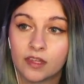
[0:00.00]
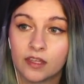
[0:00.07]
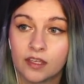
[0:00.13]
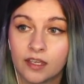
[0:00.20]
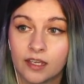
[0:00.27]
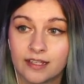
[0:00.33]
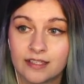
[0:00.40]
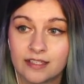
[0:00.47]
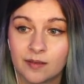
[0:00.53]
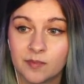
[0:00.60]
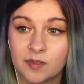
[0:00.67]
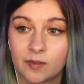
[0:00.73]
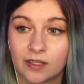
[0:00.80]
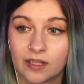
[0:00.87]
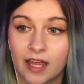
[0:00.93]
It seemed to
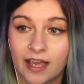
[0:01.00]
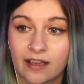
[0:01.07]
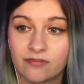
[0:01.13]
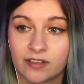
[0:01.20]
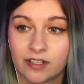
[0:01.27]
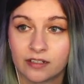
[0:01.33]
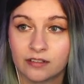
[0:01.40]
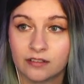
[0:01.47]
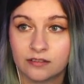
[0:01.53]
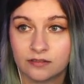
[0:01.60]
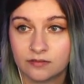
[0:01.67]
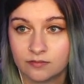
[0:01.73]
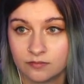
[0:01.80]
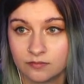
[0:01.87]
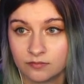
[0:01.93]
be laughing.
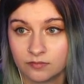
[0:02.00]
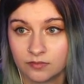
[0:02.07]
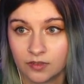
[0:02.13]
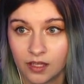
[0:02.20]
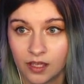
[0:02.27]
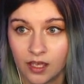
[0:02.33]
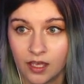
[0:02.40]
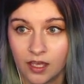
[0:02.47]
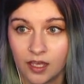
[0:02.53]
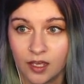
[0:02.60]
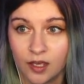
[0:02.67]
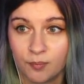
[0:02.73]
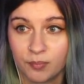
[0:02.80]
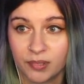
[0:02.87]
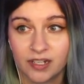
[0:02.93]

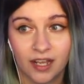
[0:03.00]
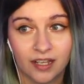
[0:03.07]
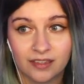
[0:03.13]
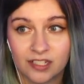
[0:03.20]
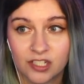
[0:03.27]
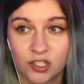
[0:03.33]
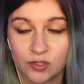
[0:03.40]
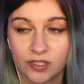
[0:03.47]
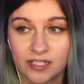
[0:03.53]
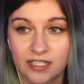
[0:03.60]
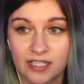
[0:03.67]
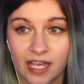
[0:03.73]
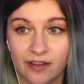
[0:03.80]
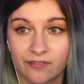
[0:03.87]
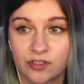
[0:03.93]
But not the joyous
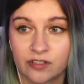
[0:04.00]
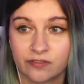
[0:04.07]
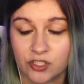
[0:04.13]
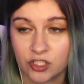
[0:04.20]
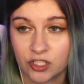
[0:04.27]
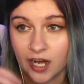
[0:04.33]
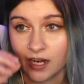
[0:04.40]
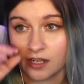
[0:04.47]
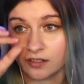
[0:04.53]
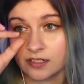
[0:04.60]
laughter of a child,